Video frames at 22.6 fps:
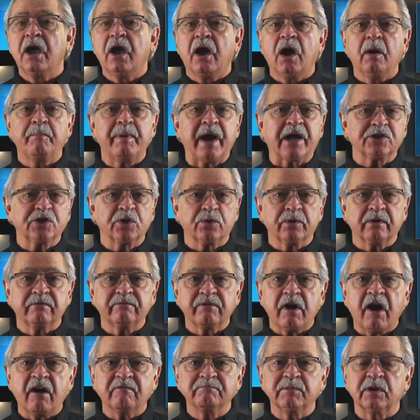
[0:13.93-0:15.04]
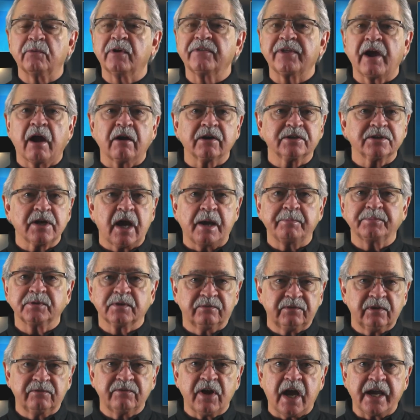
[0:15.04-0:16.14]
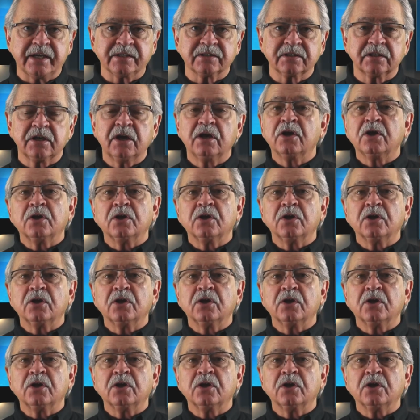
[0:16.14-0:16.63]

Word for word: about your involvement with our types of device.